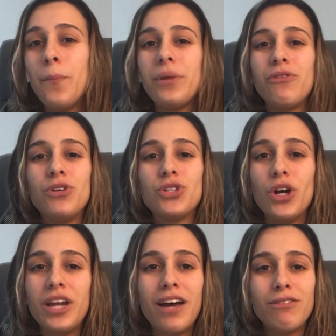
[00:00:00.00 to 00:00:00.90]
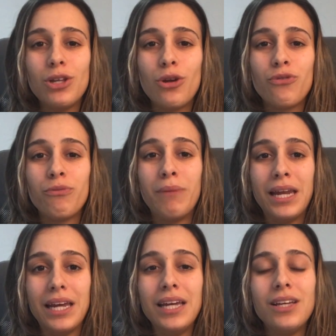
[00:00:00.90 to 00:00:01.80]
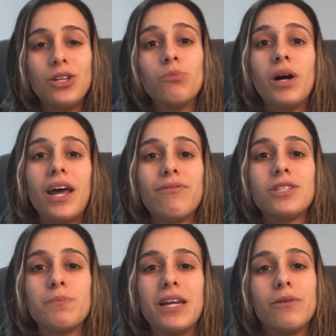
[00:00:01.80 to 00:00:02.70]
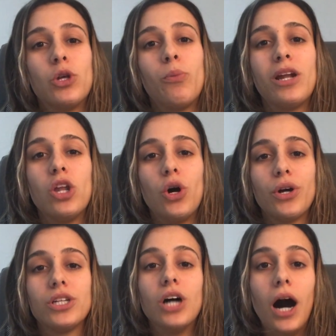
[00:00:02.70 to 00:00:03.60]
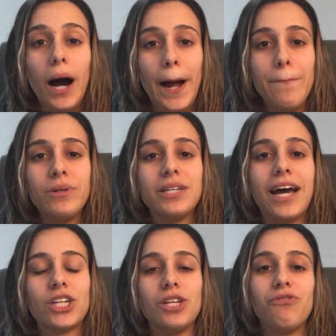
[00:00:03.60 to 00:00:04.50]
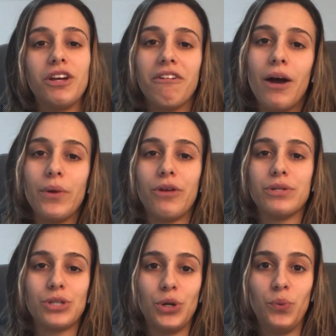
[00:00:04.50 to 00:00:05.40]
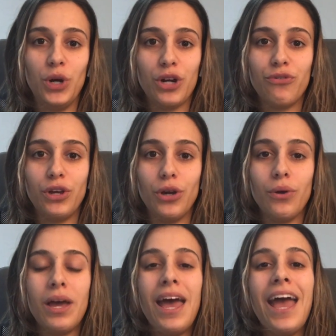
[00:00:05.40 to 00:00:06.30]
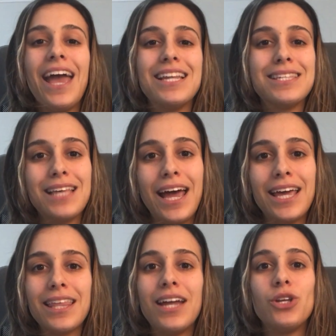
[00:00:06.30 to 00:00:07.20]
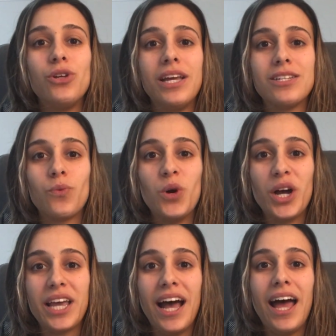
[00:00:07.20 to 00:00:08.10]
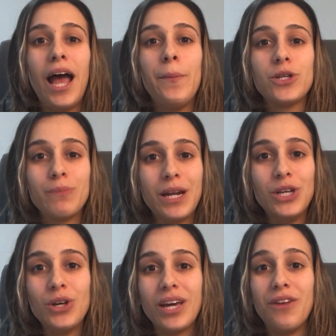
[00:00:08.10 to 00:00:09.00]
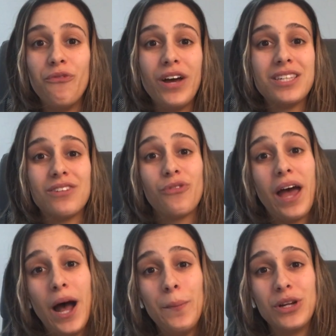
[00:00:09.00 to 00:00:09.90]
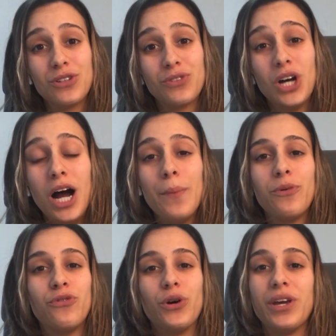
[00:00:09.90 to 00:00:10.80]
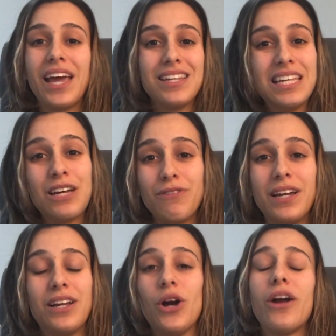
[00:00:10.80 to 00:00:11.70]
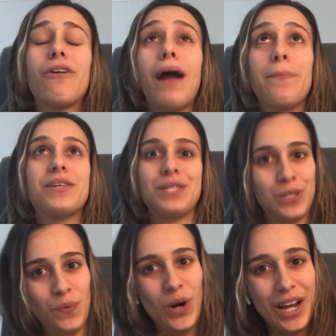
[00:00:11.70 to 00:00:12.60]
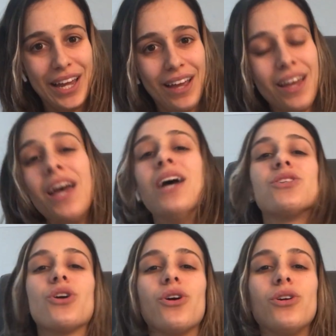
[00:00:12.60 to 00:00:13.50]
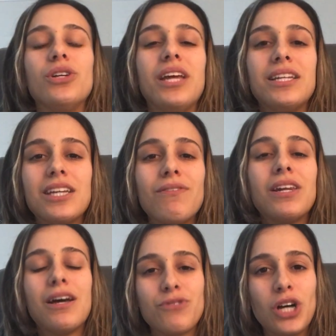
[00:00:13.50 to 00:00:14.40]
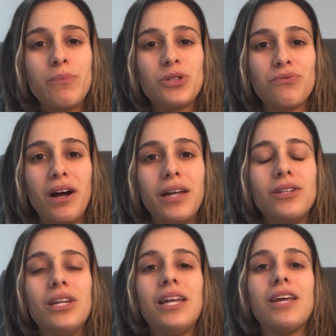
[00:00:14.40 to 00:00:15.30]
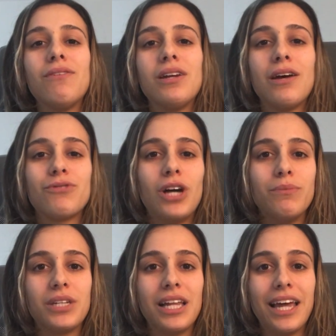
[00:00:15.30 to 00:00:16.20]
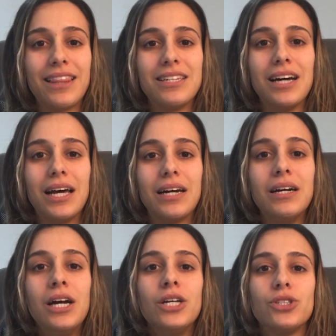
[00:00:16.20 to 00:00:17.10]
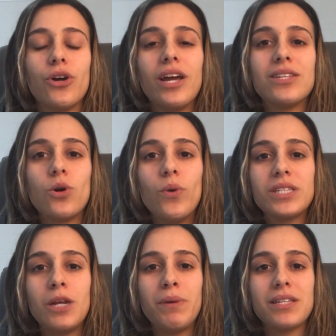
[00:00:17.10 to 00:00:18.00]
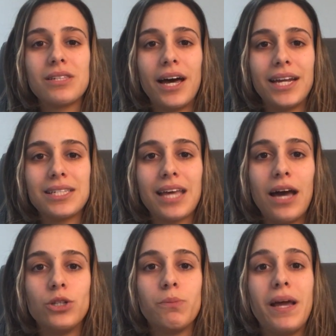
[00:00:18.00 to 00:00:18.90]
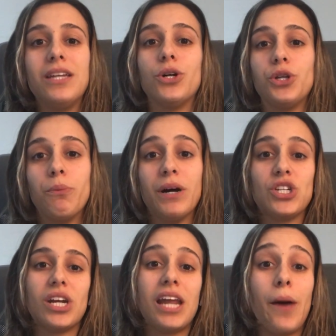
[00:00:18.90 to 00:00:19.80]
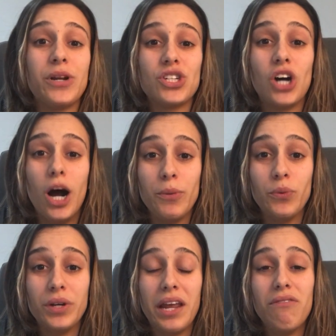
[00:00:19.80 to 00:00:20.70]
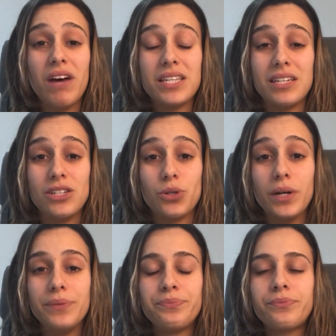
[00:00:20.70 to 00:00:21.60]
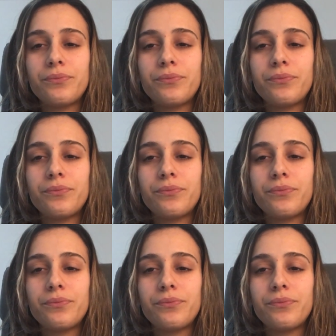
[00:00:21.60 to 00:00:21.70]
But if you don't have a lot of money, you might have to spend a little bit of longer time to actually figure out whether it's going to work for you. In saying that, you need to work out how much money you can invest over how much of time before you get sick of it and go, crap, this isn't working. So you need to give it enough time to run. You need to give it enough time to collect the data. So it's always going to be a sliding scale depending on your budget and how much time you want to invest into it.